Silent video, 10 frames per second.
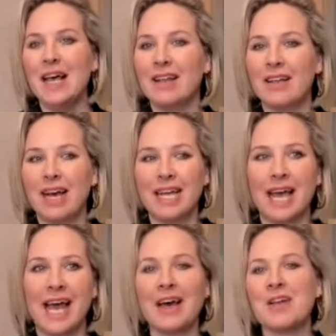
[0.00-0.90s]
Like,
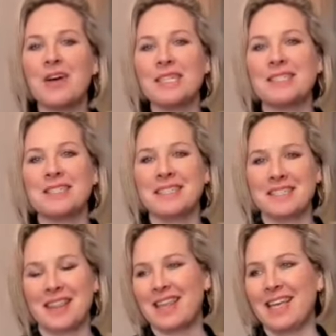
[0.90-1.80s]
how nice is it
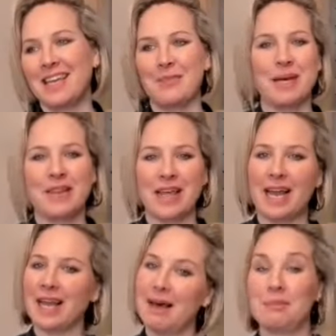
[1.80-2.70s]
to think about
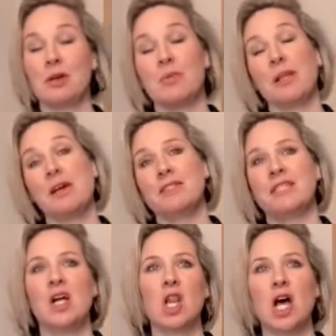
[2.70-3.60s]
that laptop
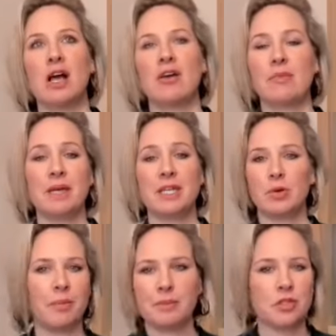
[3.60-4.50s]
lifestyle lying on the beach
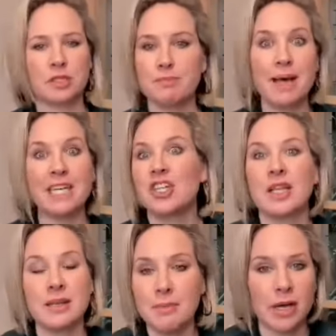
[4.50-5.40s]
while people just
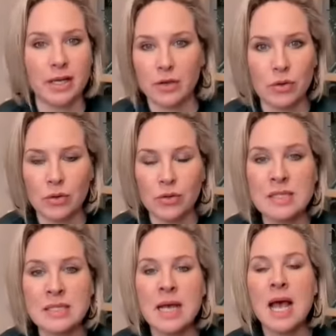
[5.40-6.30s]
magically buy your
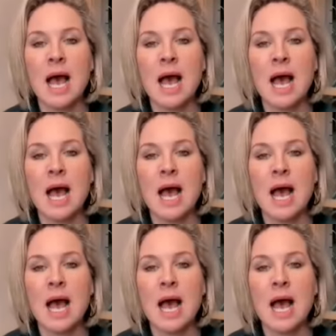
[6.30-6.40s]
course?